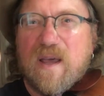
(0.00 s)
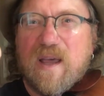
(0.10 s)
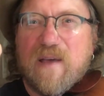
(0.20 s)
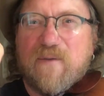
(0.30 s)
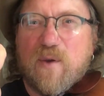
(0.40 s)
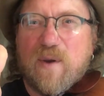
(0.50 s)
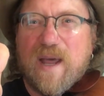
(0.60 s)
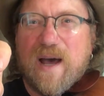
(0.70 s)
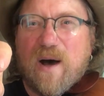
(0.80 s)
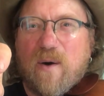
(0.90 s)
If you
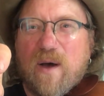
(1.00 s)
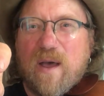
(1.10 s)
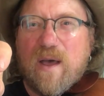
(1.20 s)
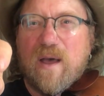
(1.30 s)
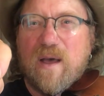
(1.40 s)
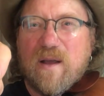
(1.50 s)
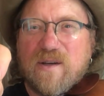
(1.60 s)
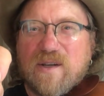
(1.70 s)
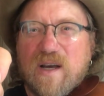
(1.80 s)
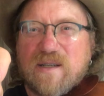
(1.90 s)
now
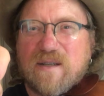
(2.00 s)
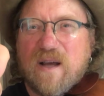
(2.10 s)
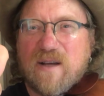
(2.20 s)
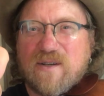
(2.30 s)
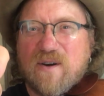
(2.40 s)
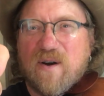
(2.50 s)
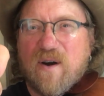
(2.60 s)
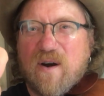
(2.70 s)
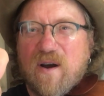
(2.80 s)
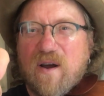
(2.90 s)
just touch
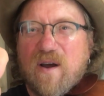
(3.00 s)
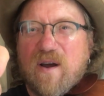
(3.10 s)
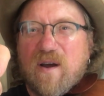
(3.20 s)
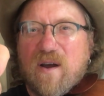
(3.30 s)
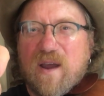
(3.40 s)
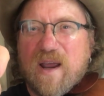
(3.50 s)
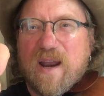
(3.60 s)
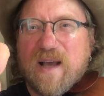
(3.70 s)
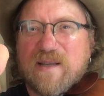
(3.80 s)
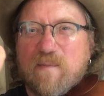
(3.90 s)
your
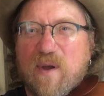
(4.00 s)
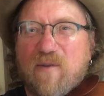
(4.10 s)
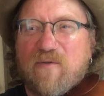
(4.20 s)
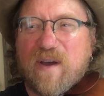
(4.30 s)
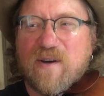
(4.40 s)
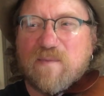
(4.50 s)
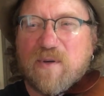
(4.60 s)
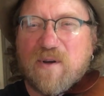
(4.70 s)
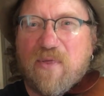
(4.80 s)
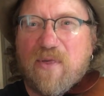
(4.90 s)
index and middle fingers and
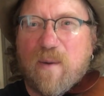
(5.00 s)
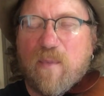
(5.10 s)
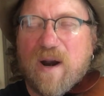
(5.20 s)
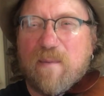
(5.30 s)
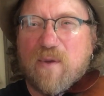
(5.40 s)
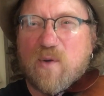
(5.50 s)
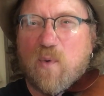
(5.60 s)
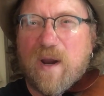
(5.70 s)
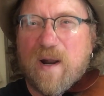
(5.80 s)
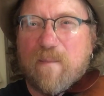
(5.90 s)
put your thumb right in
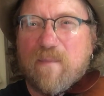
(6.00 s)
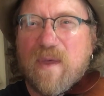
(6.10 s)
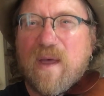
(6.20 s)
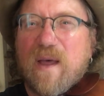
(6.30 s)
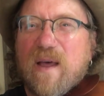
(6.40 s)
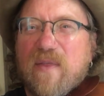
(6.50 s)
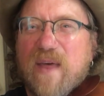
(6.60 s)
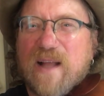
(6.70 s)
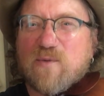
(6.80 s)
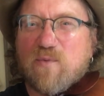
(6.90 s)
between them,
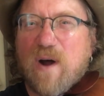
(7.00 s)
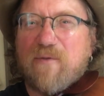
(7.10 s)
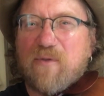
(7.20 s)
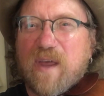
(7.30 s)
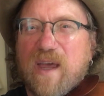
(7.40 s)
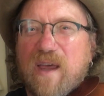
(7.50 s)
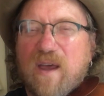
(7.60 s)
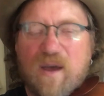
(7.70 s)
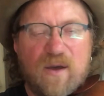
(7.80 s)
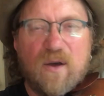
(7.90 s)
that's
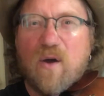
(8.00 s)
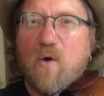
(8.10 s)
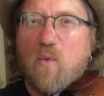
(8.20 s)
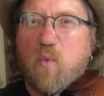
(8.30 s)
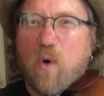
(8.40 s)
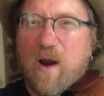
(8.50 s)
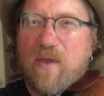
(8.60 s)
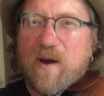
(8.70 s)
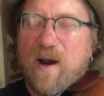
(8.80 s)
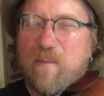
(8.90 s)
roughly where
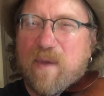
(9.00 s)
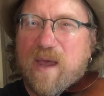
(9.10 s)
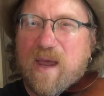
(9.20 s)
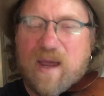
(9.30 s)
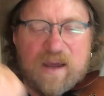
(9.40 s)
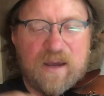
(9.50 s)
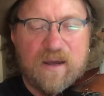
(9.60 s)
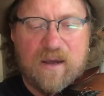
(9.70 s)
they're going to be